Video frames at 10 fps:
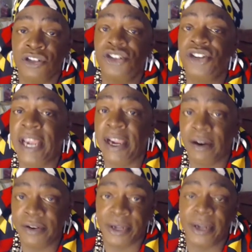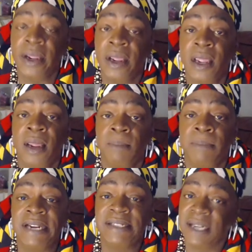shared,
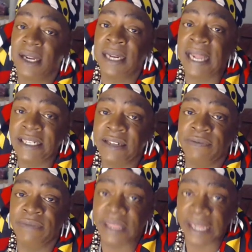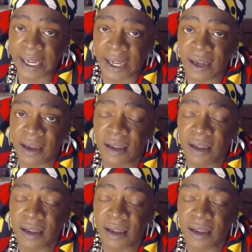but it's a collective thing.